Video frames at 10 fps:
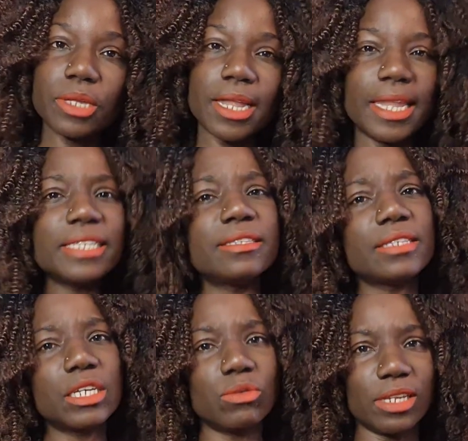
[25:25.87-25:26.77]
let's say
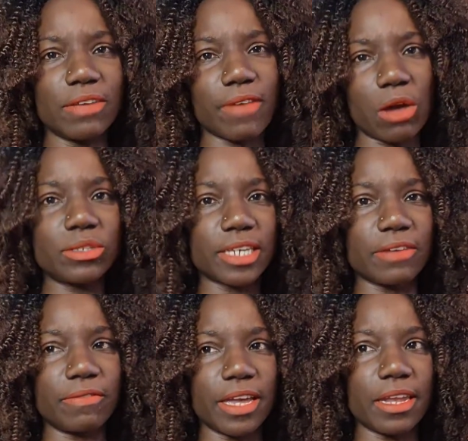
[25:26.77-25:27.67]
you live outside
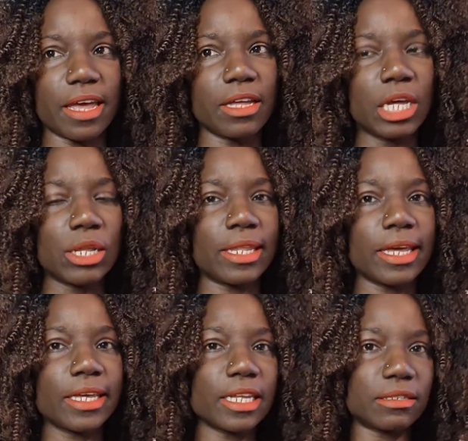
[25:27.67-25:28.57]
Vienna,
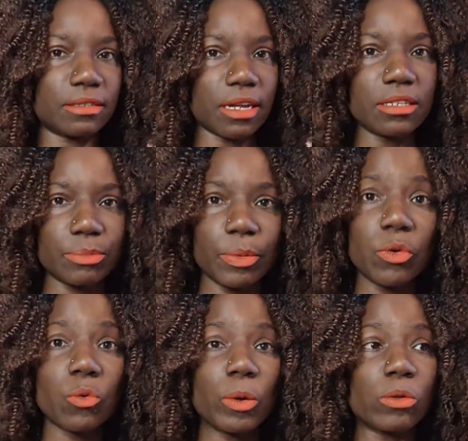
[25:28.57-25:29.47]
like in Salzburg,
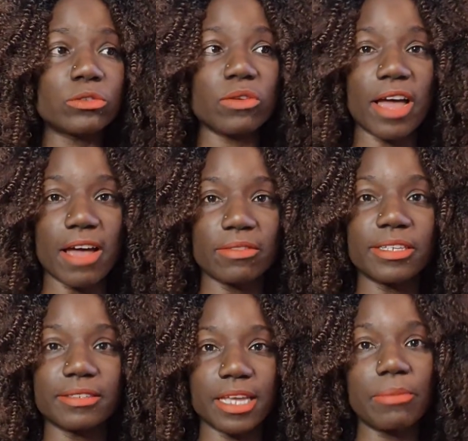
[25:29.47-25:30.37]
we also have the
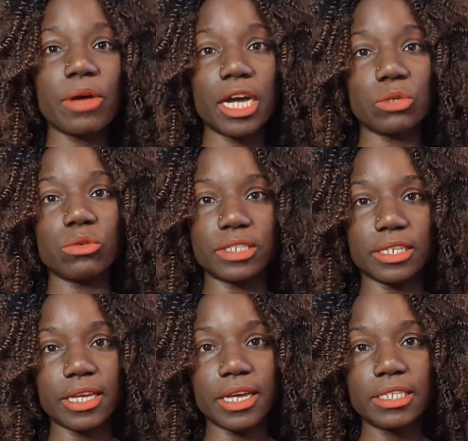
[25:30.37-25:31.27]
same annual
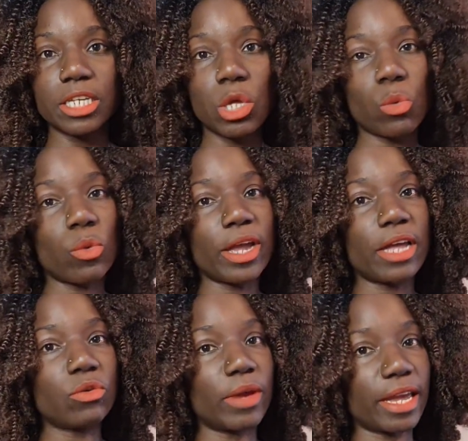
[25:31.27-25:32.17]
ticket where
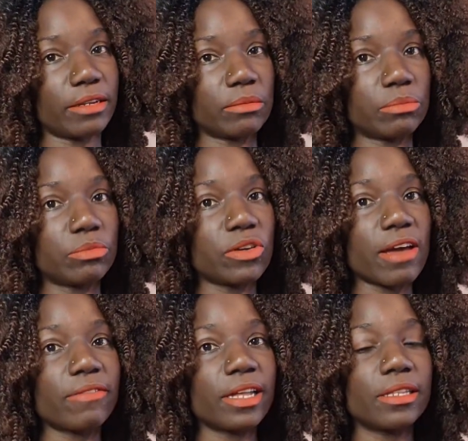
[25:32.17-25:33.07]
you can
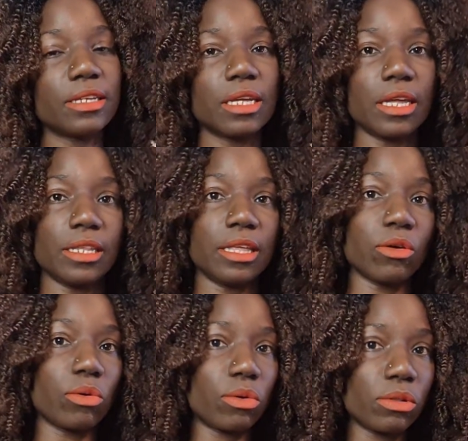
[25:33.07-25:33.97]
travel in the
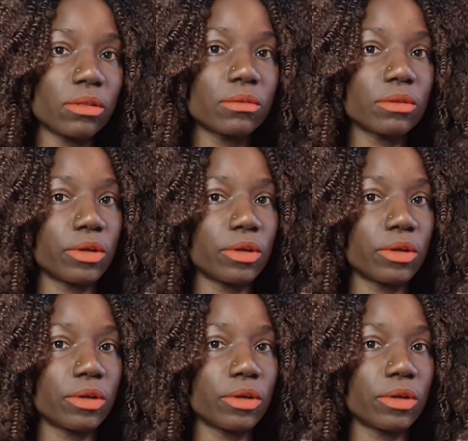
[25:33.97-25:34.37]
whole